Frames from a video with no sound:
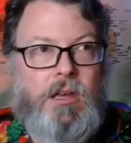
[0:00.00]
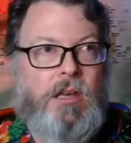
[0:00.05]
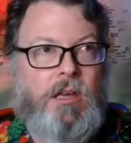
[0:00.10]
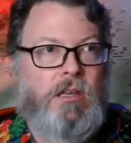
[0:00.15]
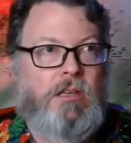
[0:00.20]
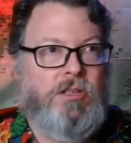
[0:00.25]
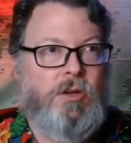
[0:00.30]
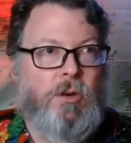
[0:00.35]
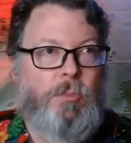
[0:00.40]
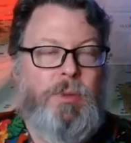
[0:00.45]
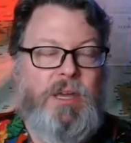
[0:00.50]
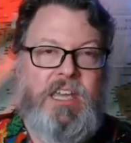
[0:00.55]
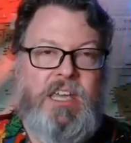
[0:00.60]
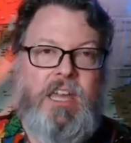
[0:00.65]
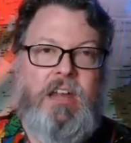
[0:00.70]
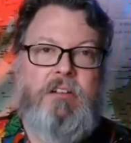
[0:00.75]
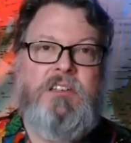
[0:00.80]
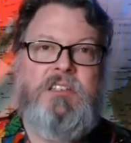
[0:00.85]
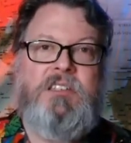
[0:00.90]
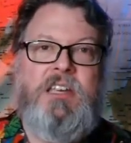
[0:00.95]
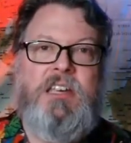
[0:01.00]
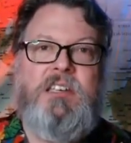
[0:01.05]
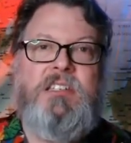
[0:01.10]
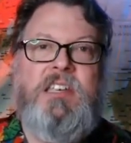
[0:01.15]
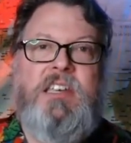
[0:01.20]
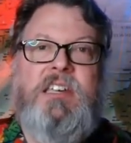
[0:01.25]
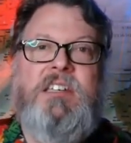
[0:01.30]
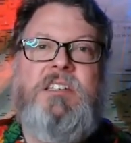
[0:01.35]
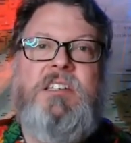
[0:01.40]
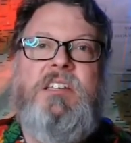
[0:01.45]
So Big Hero 6
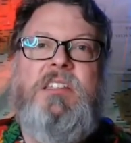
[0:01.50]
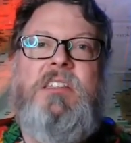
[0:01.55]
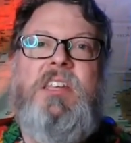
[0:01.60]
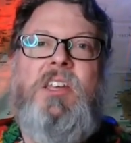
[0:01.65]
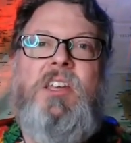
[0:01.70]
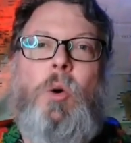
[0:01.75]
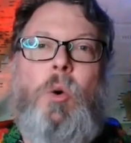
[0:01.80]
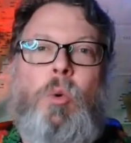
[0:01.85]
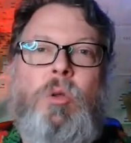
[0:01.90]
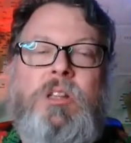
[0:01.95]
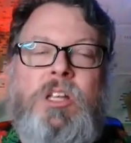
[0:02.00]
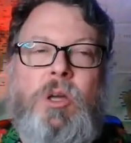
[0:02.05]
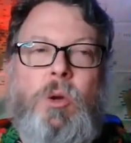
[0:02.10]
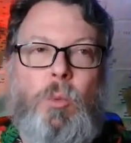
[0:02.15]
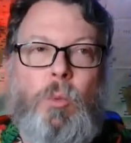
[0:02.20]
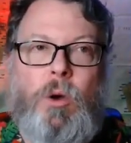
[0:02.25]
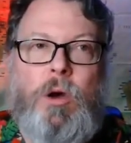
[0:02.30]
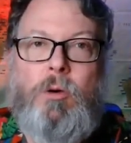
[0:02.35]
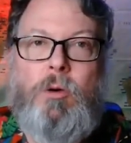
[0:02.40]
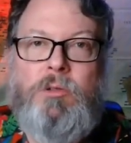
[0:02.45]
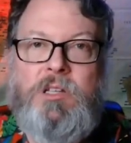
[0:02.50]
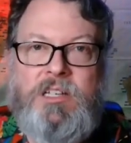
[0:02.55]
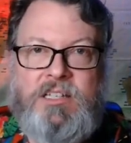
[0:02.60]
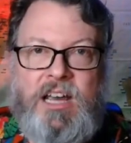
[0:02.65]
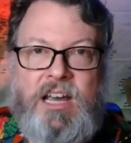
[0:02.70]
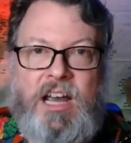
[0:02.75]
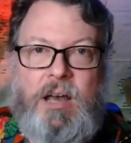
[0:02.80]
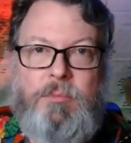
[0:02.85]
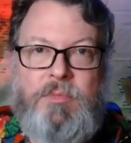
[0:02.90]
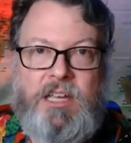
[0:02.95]
isn't the only
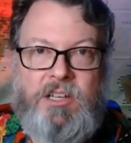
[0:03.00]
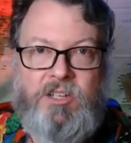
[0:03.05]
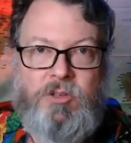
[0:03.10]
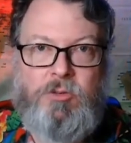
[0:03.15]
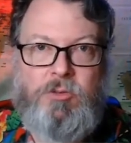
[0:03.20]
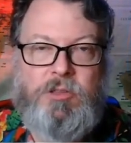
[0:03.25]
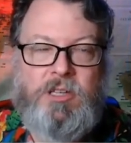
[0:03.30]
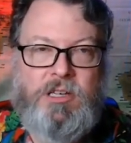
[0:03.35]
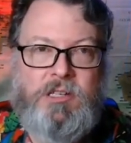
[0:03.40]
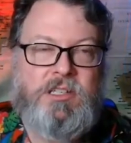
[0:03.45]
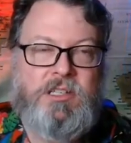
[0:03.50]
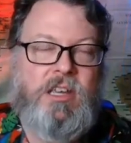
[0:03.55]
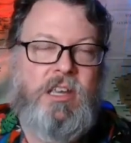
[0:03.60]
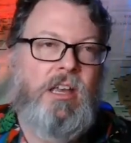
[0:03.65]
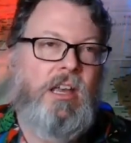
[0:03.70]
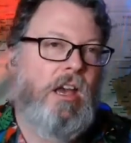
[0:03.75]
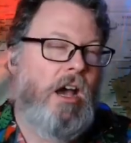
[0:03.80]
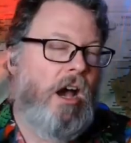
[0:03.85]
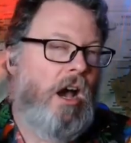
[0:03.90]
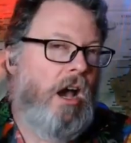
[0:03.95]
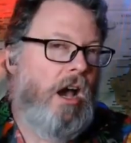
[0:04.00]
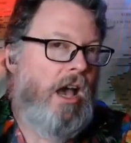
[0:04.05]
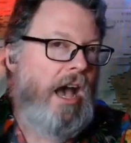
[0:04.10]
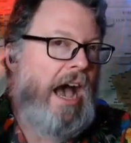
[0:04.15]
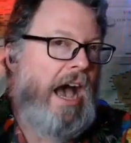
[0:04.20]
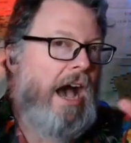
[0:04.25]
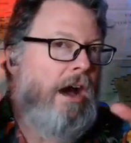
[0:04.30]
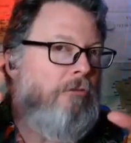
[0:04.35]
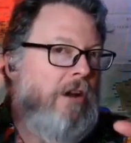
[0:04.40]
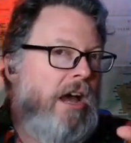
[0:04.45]
time they do this.
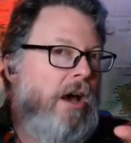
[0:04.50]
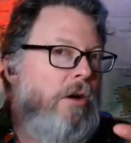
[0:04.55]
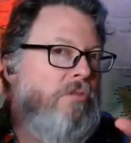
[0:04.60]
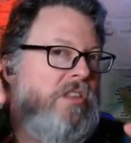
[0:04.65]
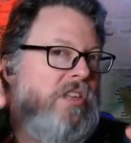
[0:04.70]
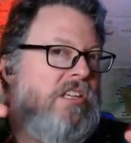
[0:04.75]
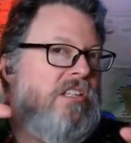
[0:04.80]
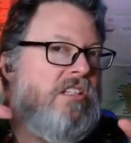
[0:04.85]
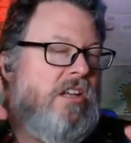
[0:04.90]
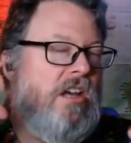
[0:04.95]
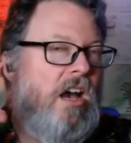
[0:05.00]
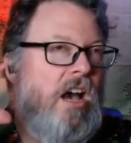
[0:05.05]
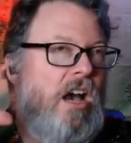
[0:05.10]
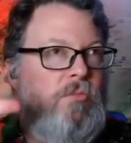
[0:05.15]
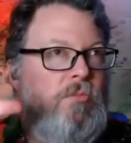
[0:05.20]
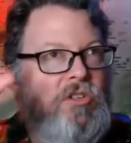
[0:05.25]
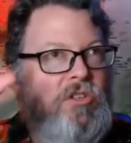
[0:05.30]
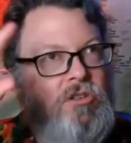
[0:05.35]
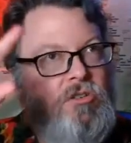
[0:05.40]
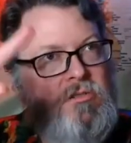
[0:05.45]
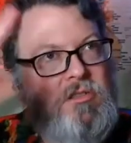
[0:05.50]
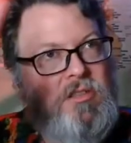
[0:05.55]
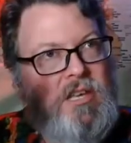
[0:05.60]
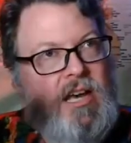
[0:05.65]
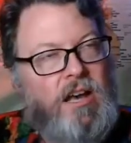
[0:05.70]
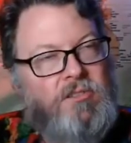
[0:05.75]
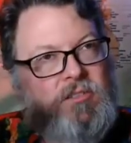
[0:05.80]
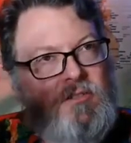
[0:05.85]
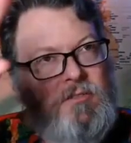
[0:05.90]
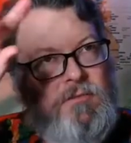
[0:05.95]
Around this time,
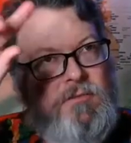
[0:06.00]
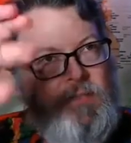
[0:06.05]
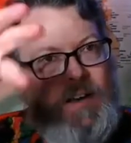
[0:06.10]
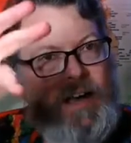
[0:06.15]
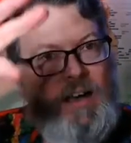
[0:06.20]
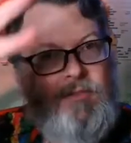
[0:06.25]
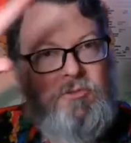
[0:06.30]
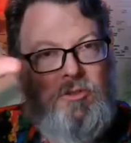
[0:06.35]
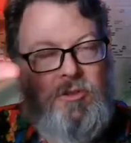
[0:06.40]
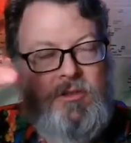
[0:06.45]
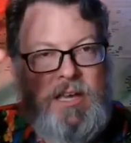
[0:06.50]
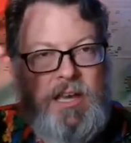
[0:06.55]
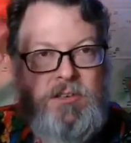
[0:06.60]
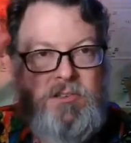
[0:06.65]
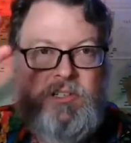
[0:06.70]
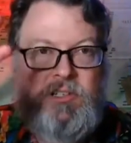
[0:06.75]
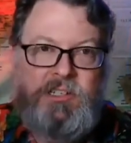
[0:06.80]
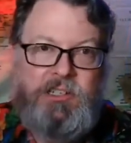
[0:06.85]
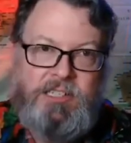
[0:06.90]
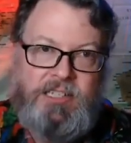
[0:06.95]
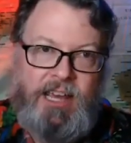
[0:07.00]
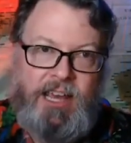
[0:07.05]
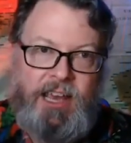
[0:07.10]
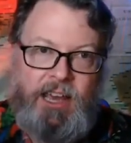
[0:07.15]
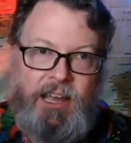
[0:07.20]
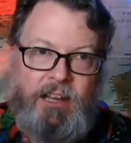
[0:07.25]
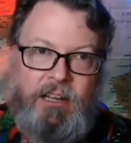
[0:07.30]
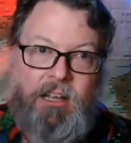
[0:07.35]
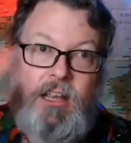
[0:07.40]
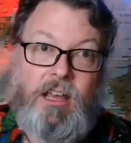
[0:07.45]
2005,
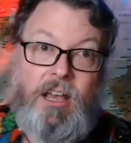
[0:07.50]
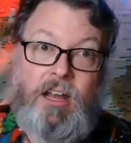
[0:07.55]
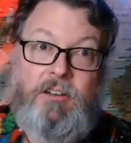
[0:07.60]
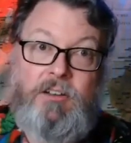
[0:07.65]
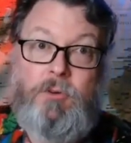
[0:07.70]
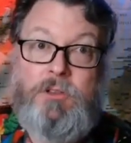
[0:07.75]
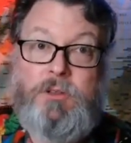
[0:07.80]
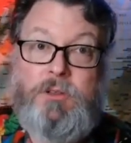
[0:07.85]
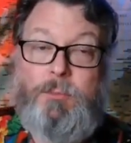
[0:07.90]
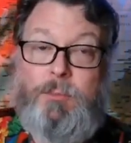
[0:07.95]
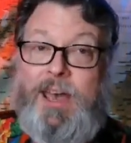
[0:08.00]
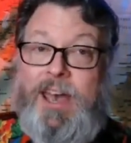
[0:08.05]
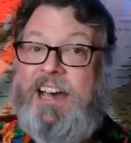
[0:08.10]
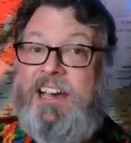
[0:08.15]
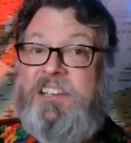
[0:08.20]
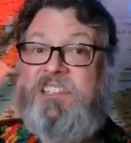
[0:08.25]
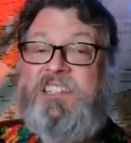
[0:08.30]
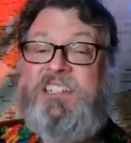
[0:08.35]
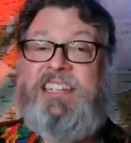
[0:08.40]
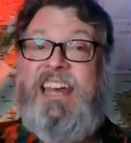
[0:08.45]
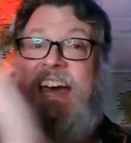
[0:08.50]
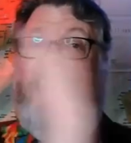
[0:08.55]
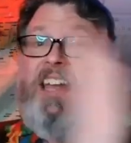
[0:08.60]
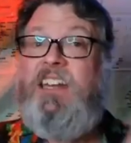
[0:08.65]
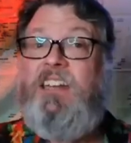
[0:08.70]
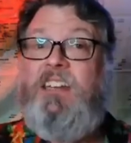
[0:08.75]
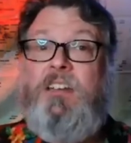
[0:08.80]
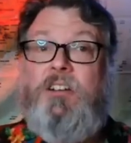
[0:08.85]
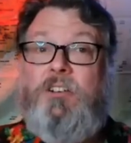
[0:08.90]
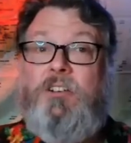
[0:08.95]
2010, and for the past 10
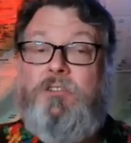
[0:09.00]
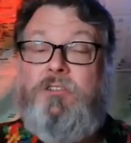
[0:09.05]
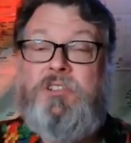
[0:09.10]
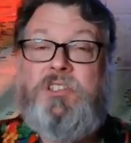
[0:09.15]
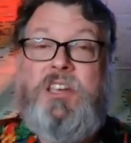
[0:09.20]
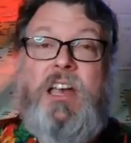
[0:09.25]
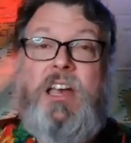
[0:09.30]
years,